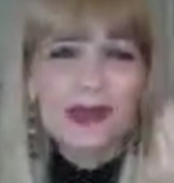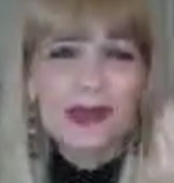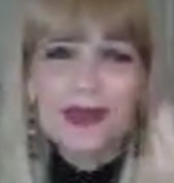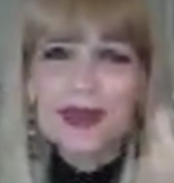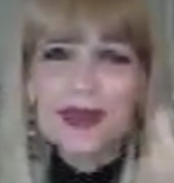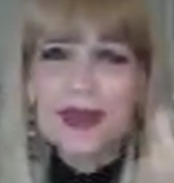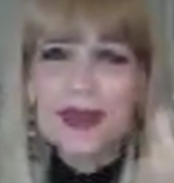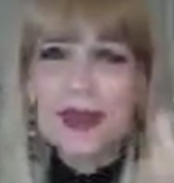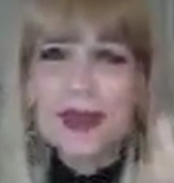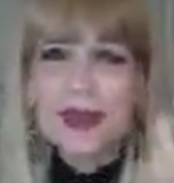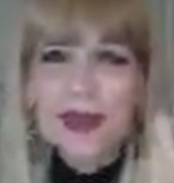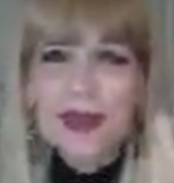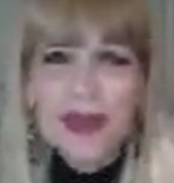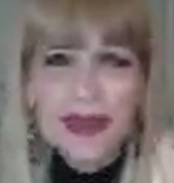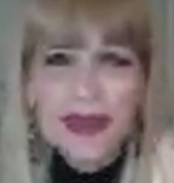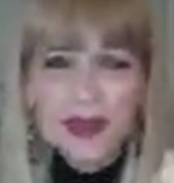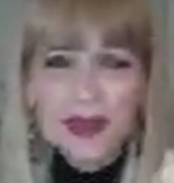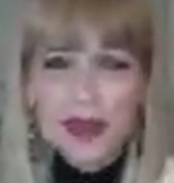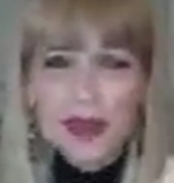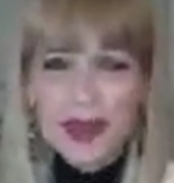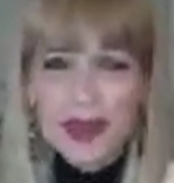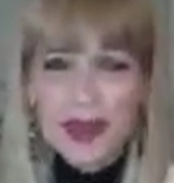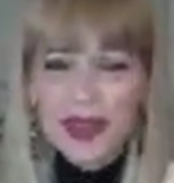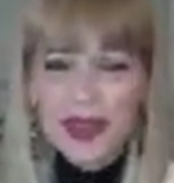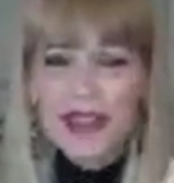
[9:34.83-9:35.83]
the main
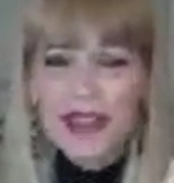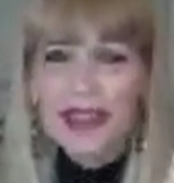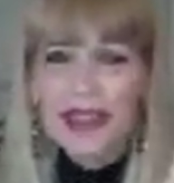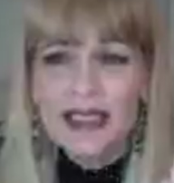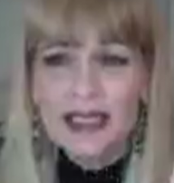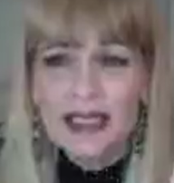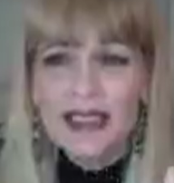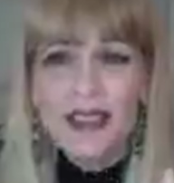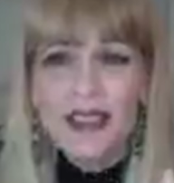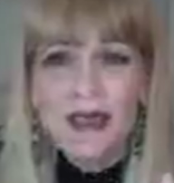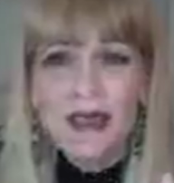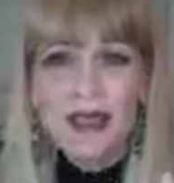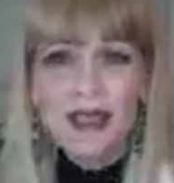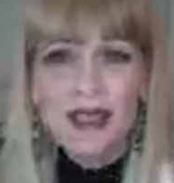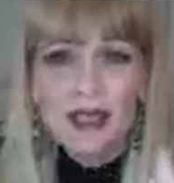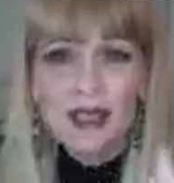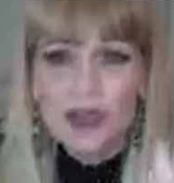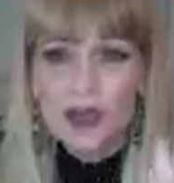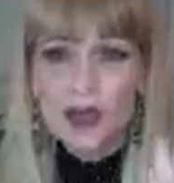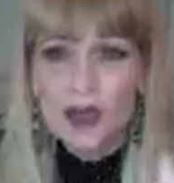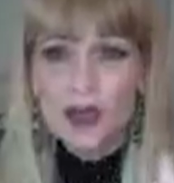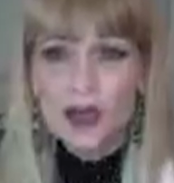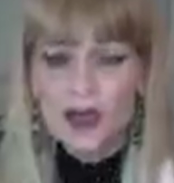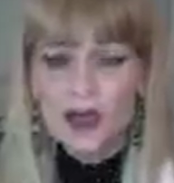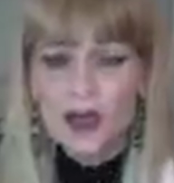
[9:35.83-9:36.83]
product anyway that you
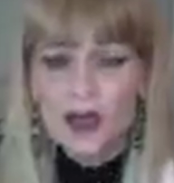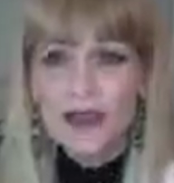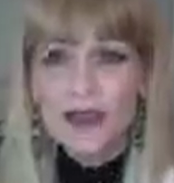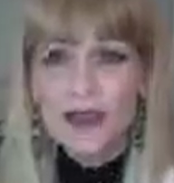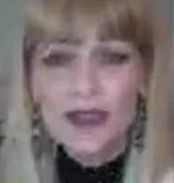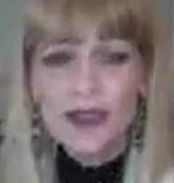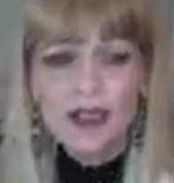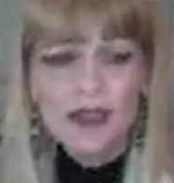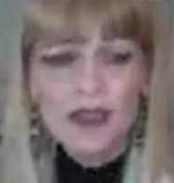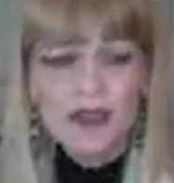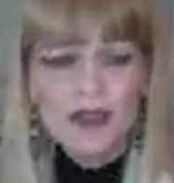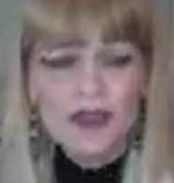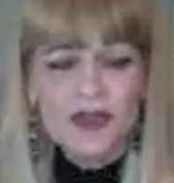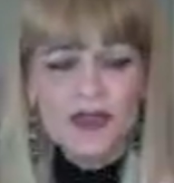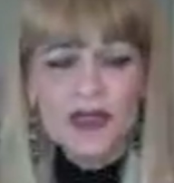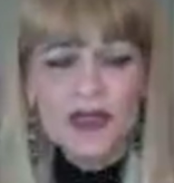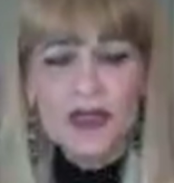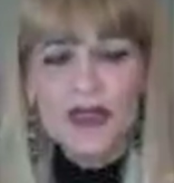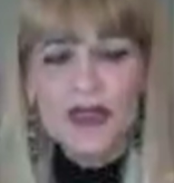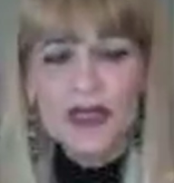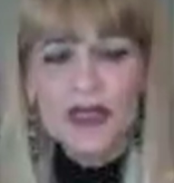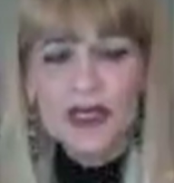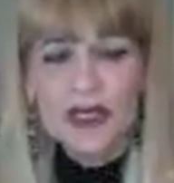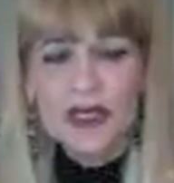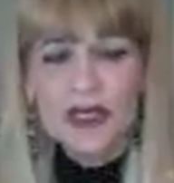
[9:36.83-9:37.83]
want them to use for
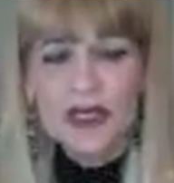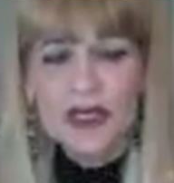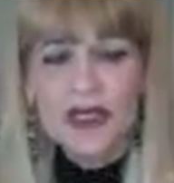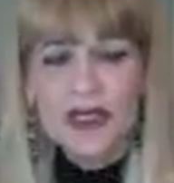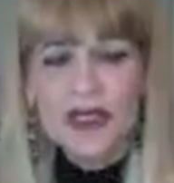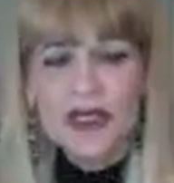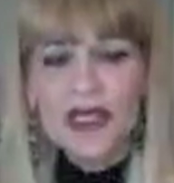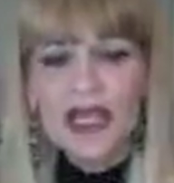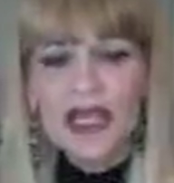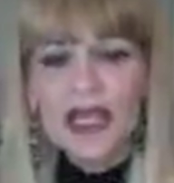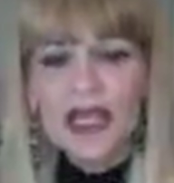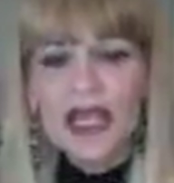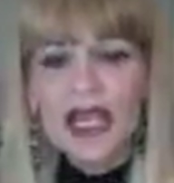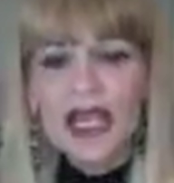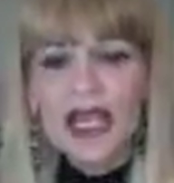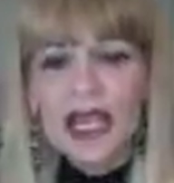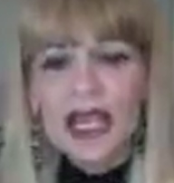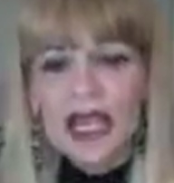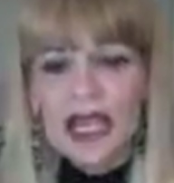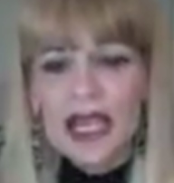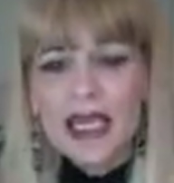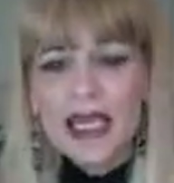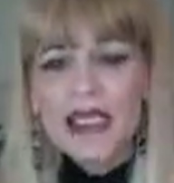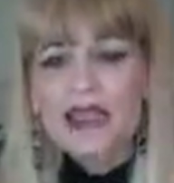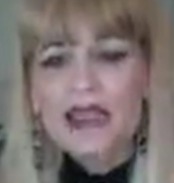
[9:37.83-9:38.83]
healthy hair,
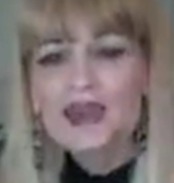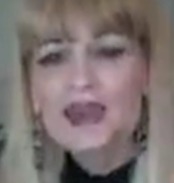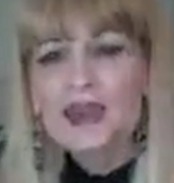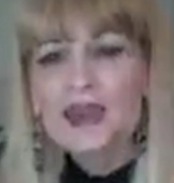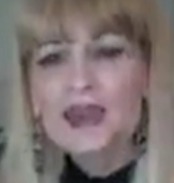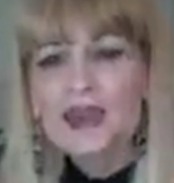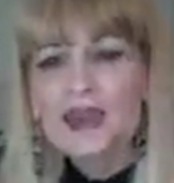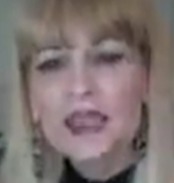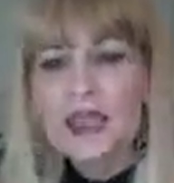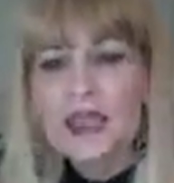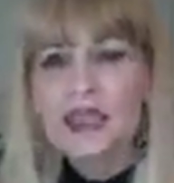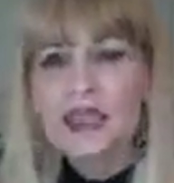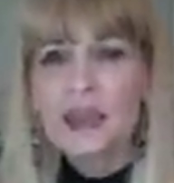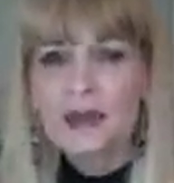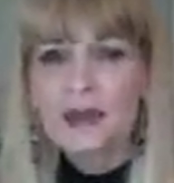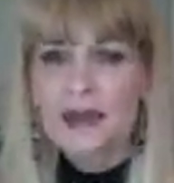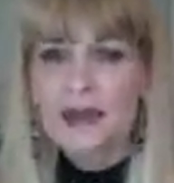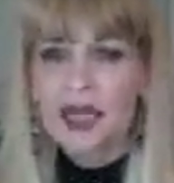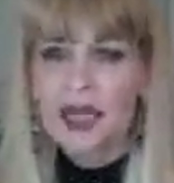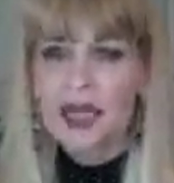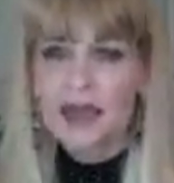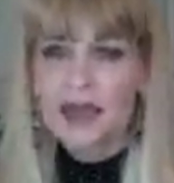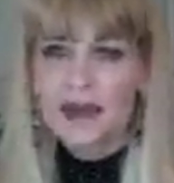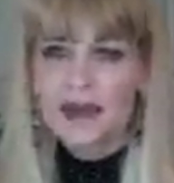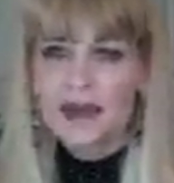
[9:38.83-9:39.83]
and you're getting them to
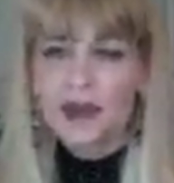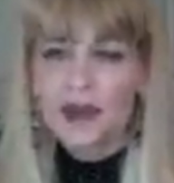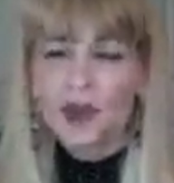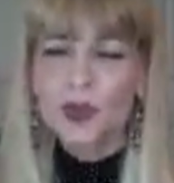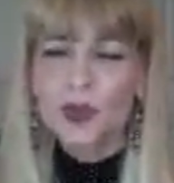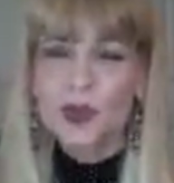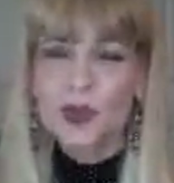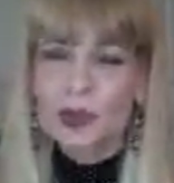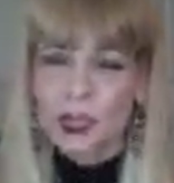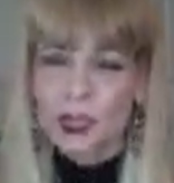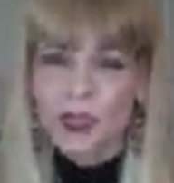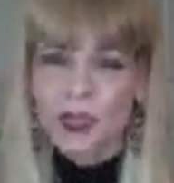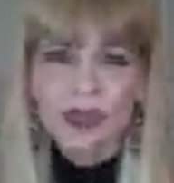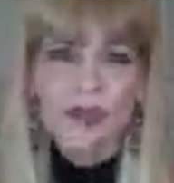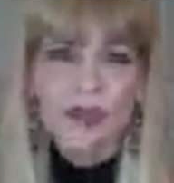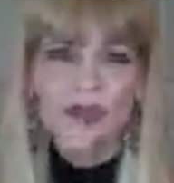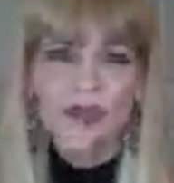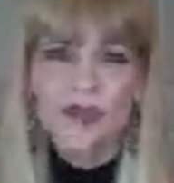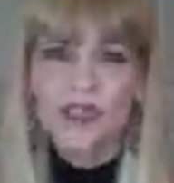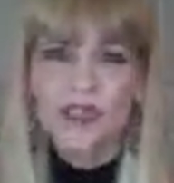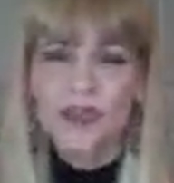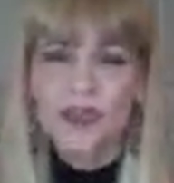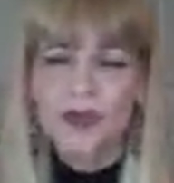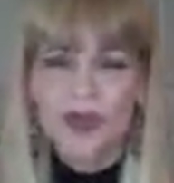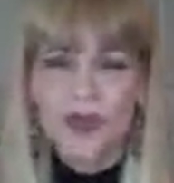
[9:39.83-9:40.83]
have a really good
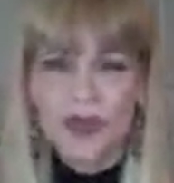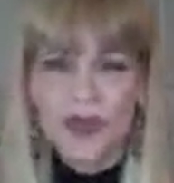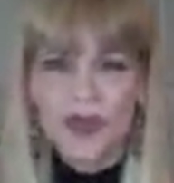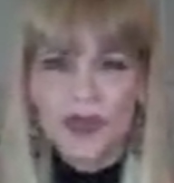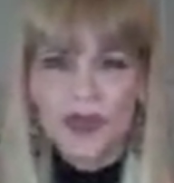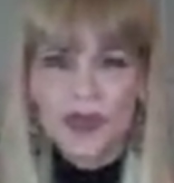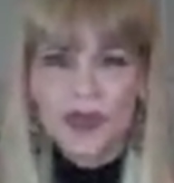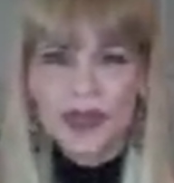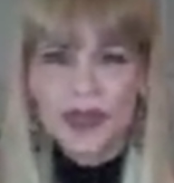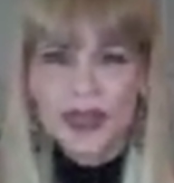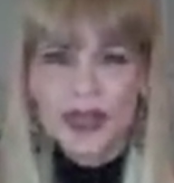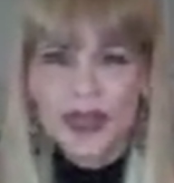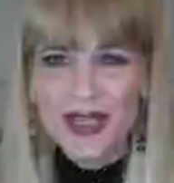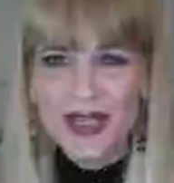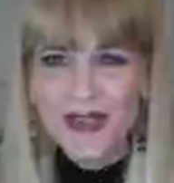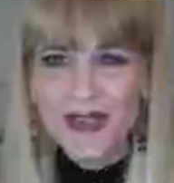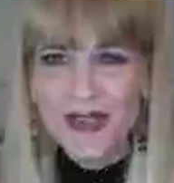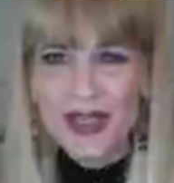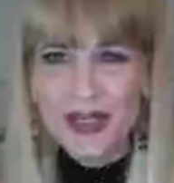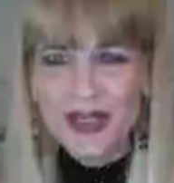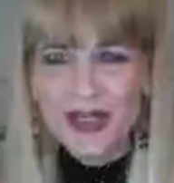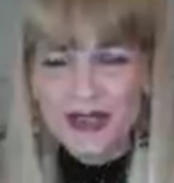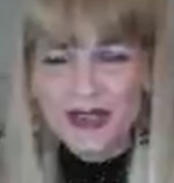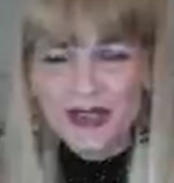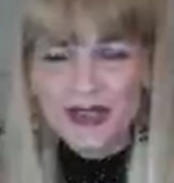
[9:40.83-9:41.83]
experience
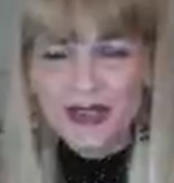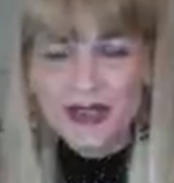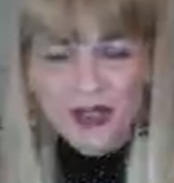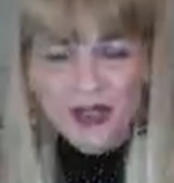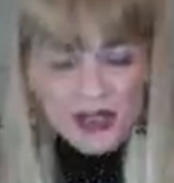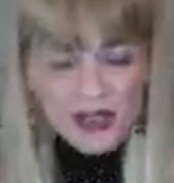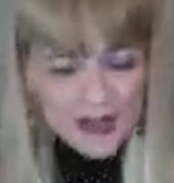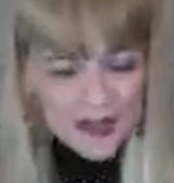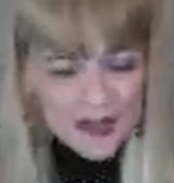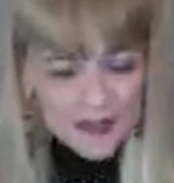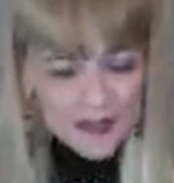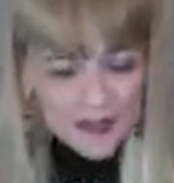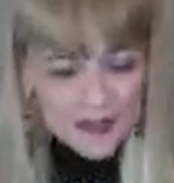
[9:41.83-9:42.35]
right at first.